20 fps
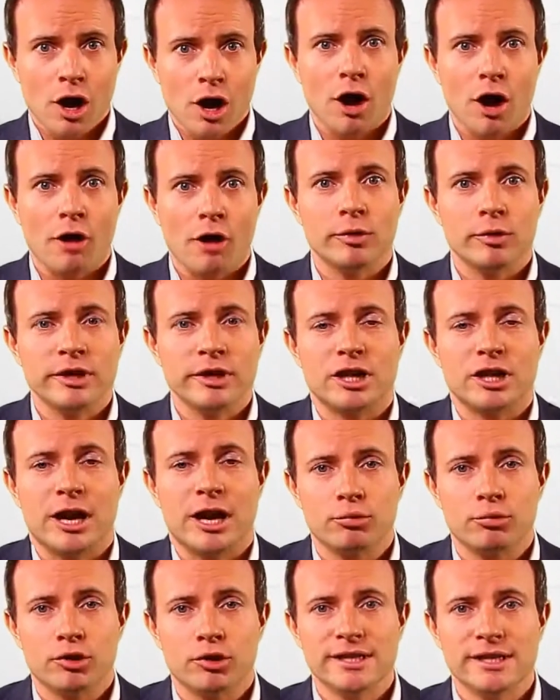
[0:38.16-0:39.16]
of which
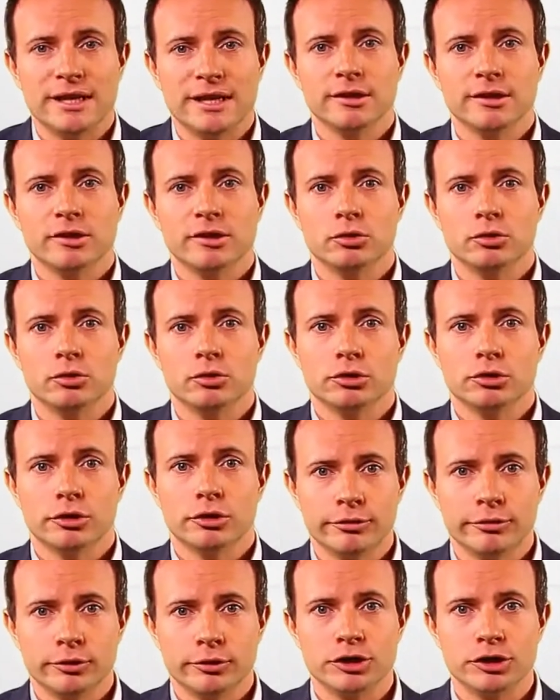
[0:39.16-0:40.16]
I presented you
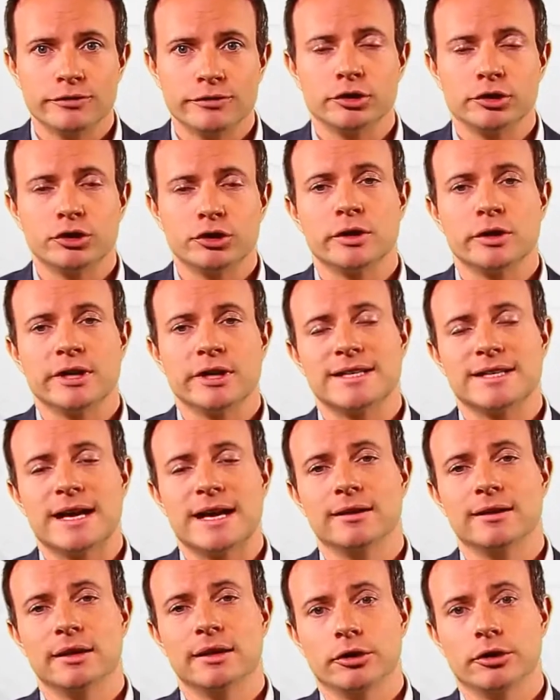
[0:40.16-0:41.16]
the first version
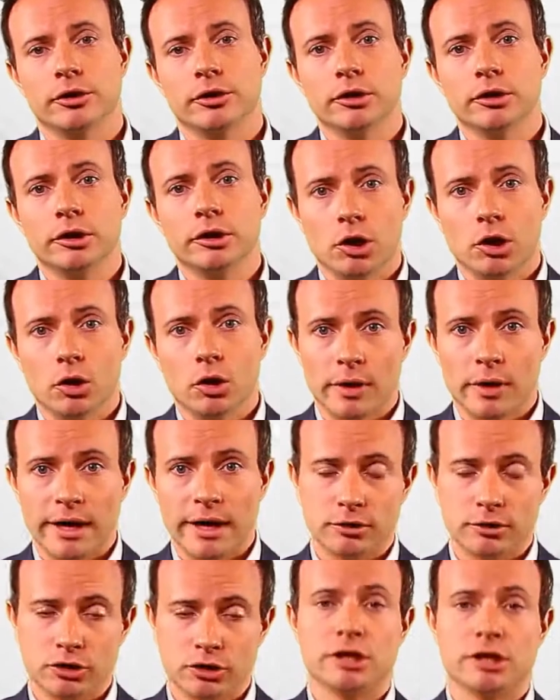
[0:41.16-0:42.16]
exactly a year ago
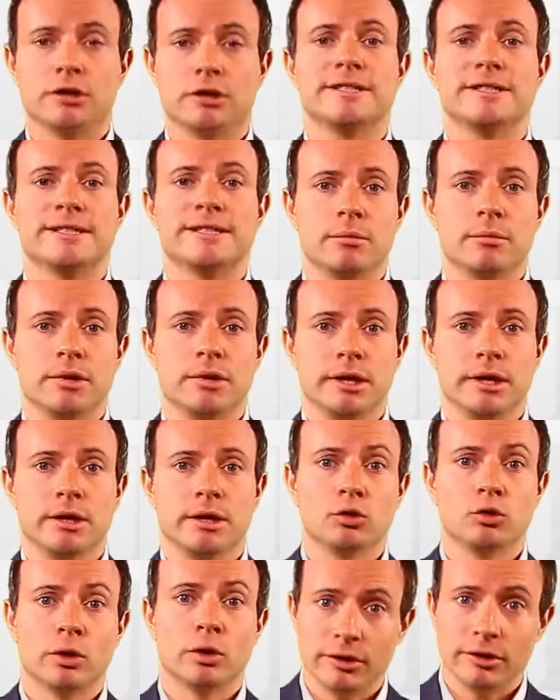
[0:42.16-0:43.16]
at the General Assembly
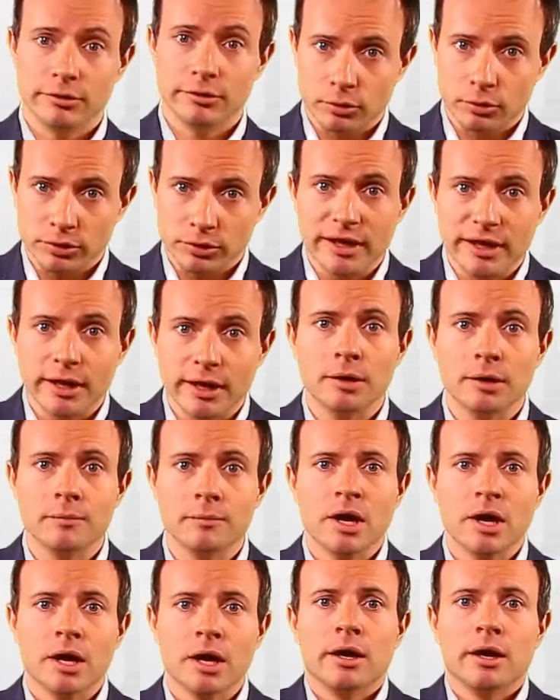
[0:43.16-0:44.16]
2014
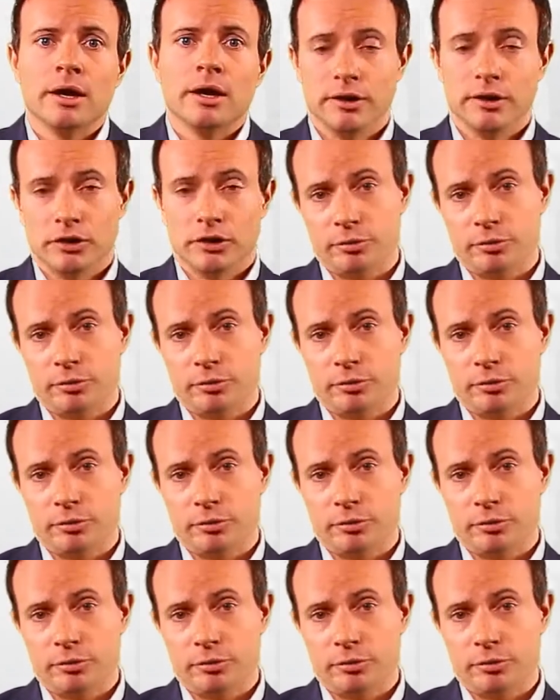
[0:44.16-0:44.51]
in